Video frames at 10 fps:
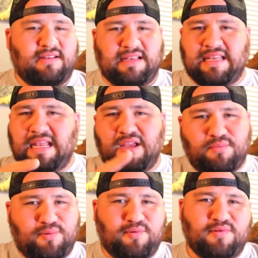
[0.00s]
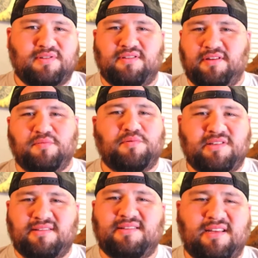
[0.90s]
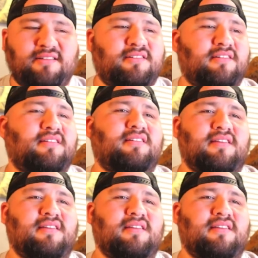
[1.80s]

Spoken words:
labels, presentation,